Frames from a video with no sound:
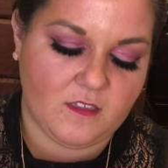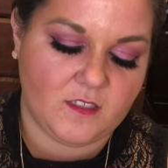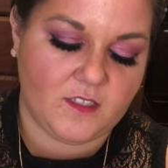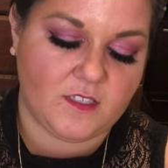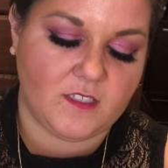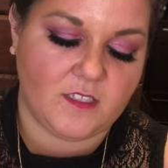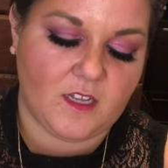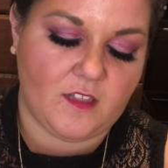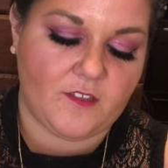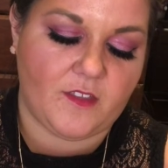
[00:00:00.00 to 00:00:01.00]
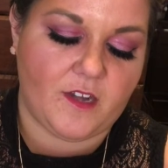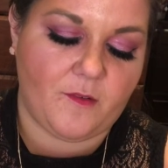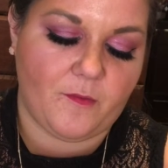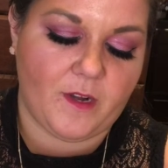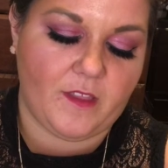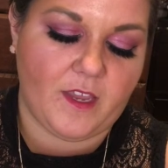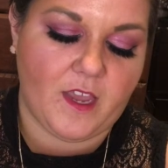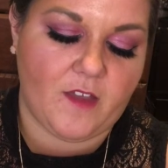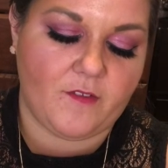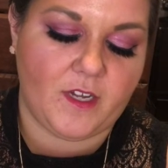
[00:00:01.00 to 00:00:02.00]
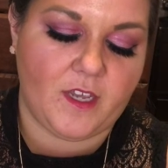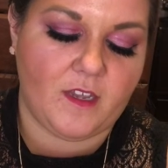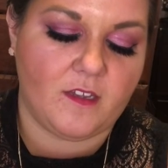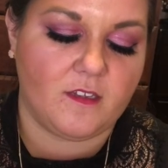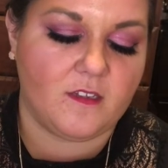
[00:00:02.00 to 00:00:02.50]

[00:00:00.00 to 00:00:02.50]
So this is a color that I would wear like every day.